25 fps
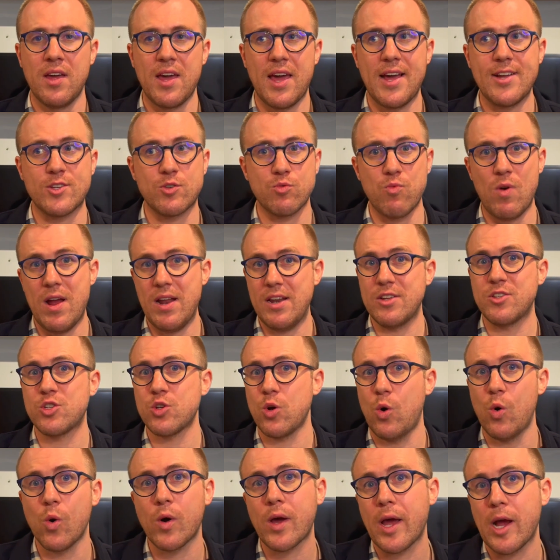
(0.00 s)
it's really
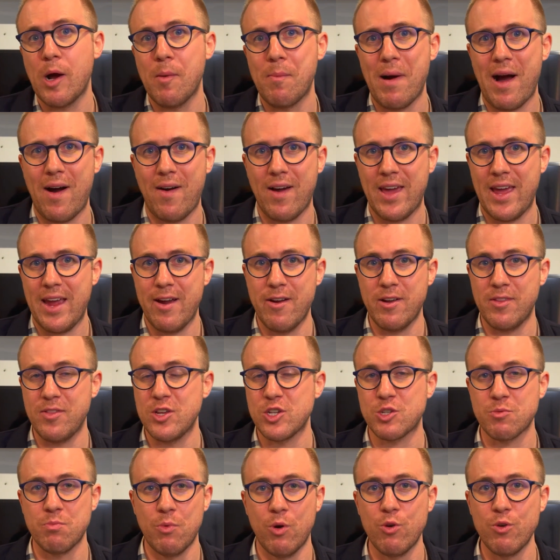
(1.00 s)
talking about here in
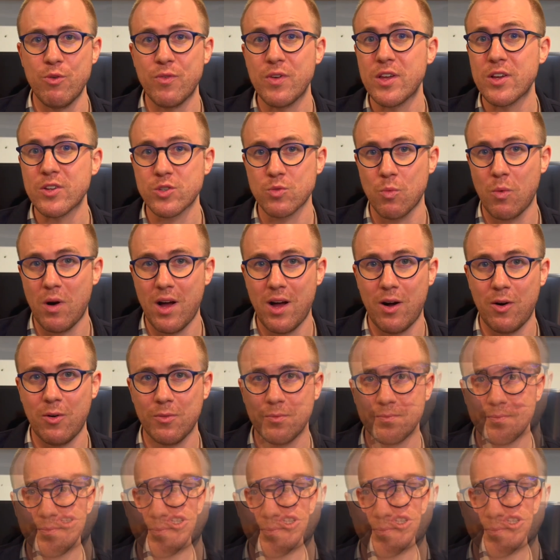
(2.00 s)
this movie as well. But